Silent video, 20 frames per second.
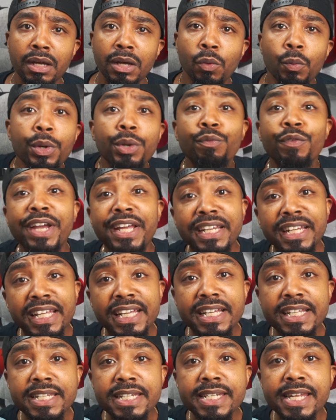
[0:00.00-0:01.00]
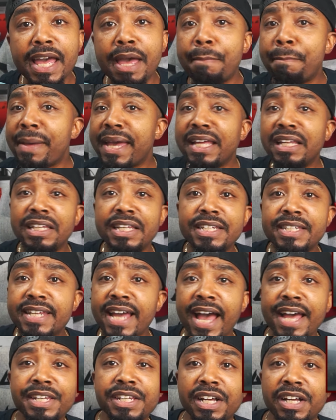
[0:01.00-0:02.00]
when Rhaenys and Meleys
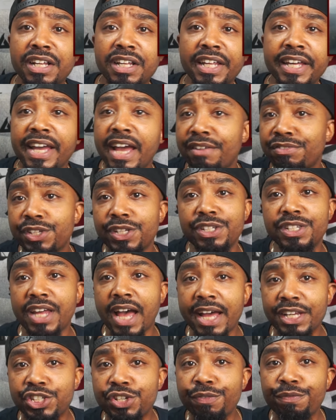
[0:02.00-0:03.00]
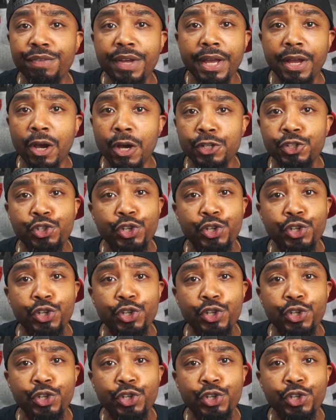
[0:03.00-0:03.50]
got in the clear after dodging Vhagar's